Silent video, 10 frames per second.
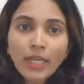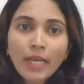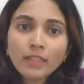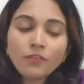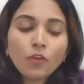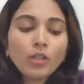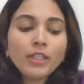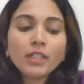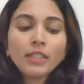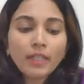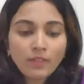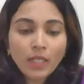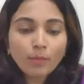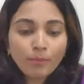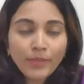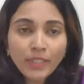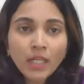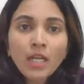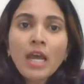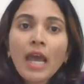and the follicle development,
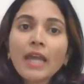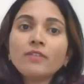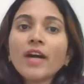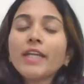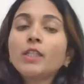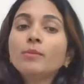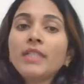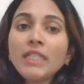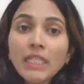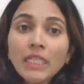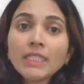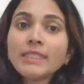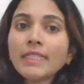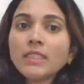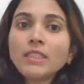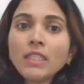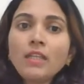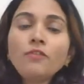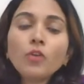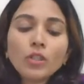and vitamin D is
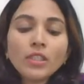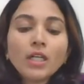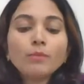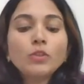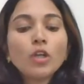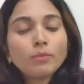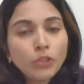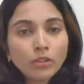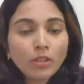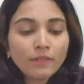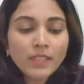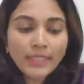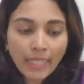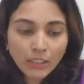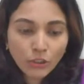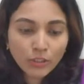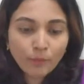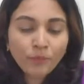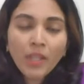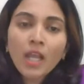necessary for the absorption of this calcium.
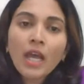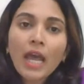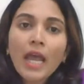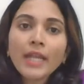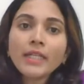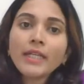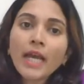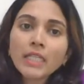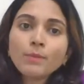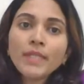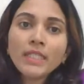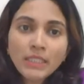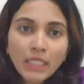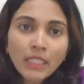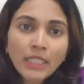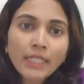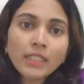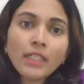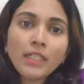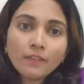And it has been seen that in
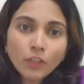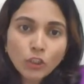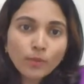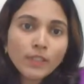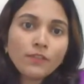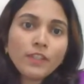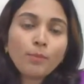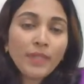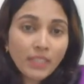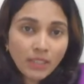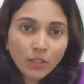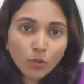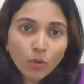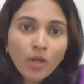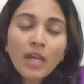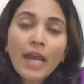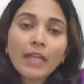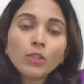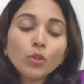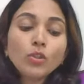individuals with PCO and
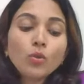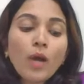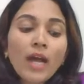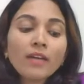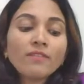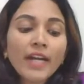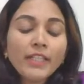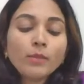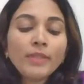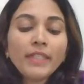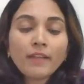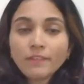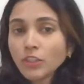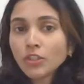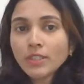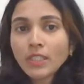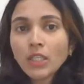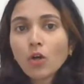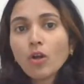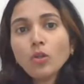those who have vitamin deficiency
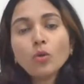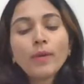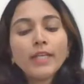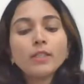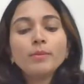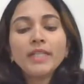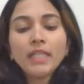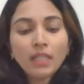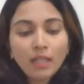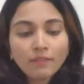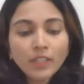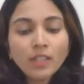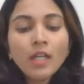or low vitamin D level,